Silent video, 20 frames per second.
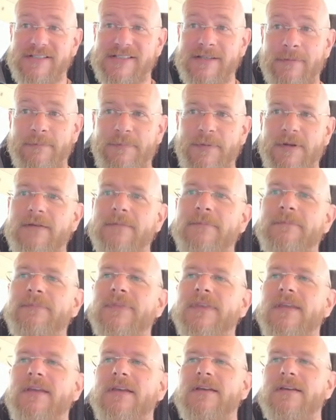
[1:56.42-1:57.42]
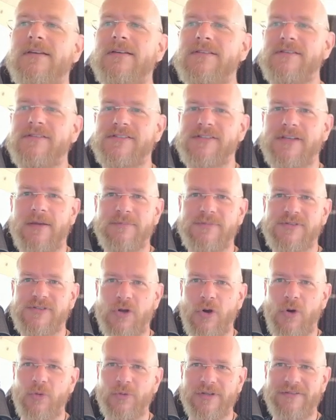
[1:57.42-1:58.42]
simp subs
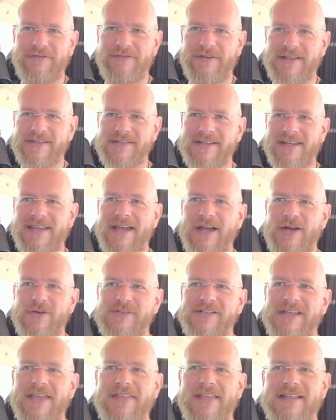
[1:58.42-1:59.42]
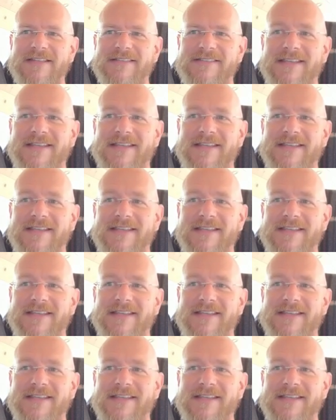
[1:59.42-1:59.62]
to OnlyFans accounts, and then